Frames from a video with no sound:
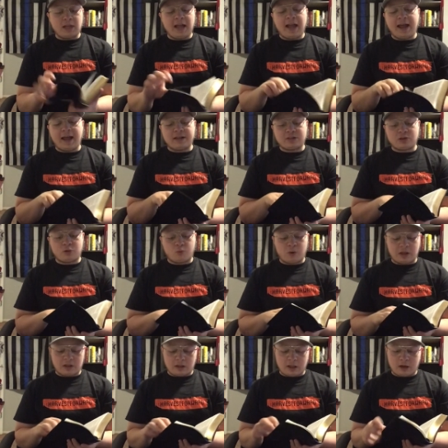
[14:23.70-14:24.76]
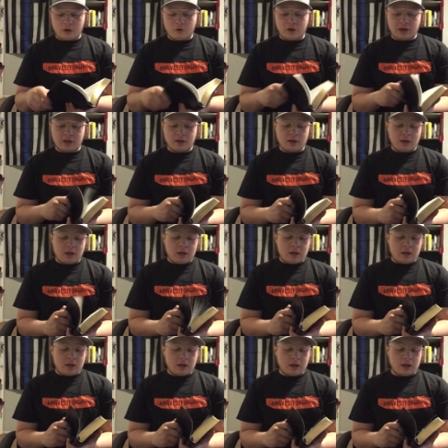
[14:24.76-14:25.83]
Has the red lettering.
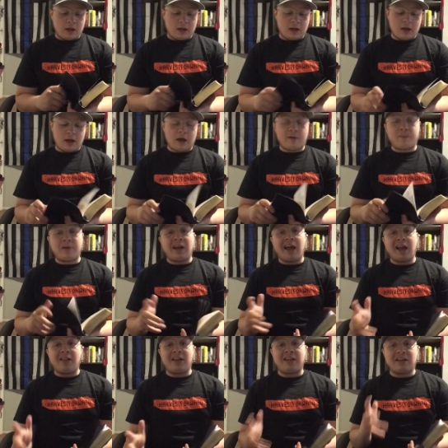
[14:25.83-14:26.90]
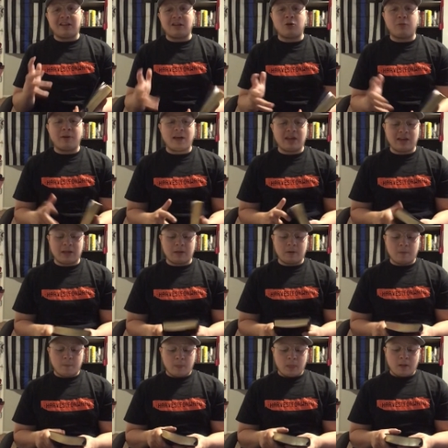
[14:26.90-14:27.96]
I've been highlighting a little bit in it,
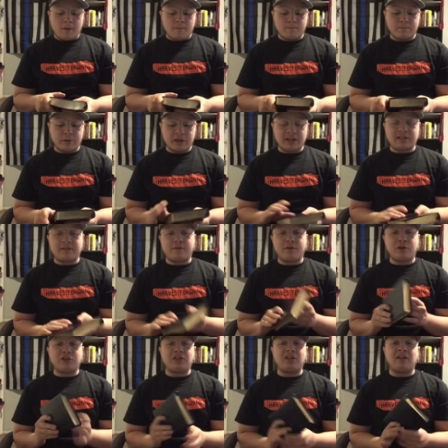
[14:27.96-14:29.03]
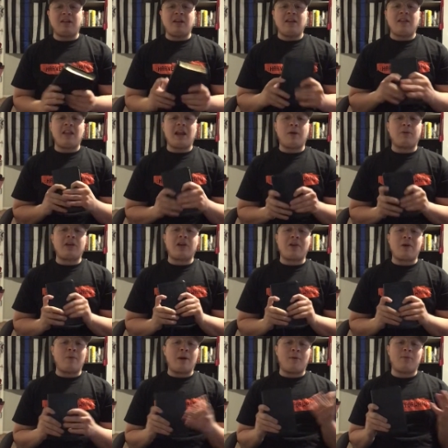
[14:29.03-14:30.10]
but it's a version that I would
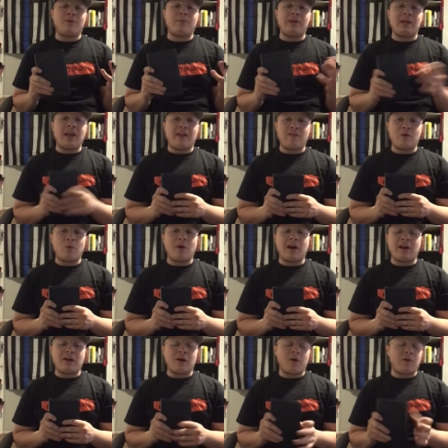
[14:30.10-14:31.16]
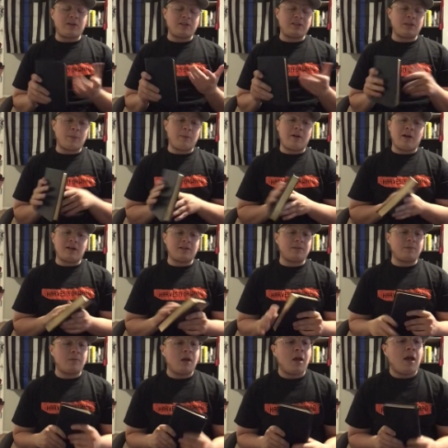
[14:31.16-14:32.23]
carry around with me everywhere I go. It's super awesome.